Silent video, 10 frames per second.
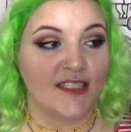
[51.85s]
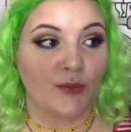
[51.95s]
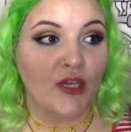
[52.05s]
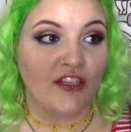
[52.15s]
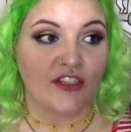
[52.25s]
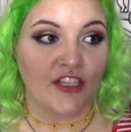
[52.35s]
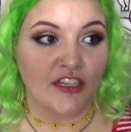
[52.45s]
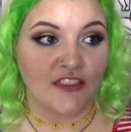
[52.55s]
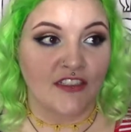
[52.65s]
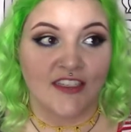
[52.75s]
spoiler
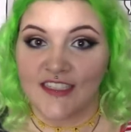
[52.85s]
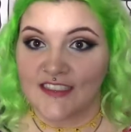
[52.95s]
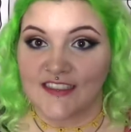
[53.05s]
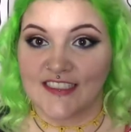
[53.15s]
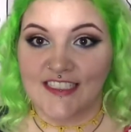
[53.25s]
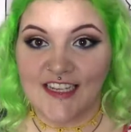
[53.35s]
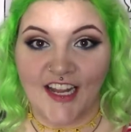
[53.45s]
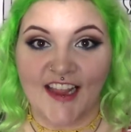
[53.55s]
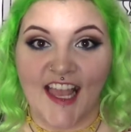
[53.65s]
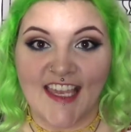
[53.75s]
alert, did
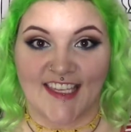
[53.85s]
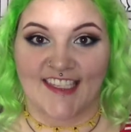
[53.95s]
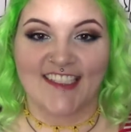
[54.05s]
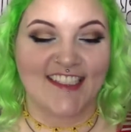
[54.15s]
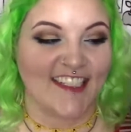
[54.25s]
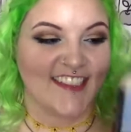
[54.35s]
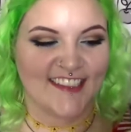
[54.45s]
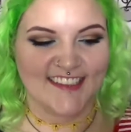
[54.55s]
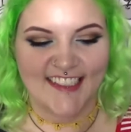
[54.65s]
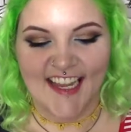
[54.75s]
not like
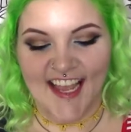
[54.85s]
it.